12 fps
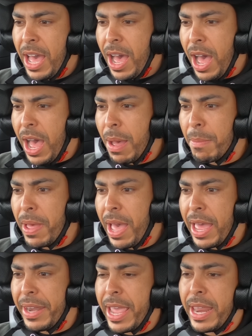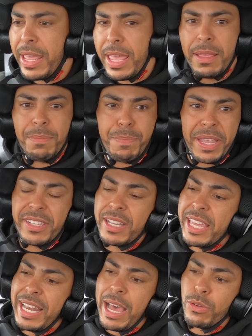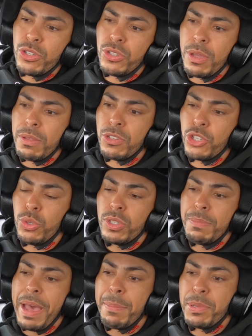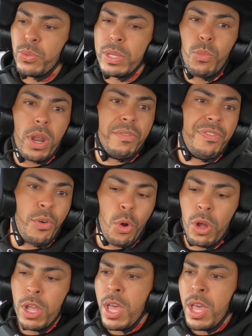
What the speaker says: and then it basically allows you to choose a map between 1 and 4,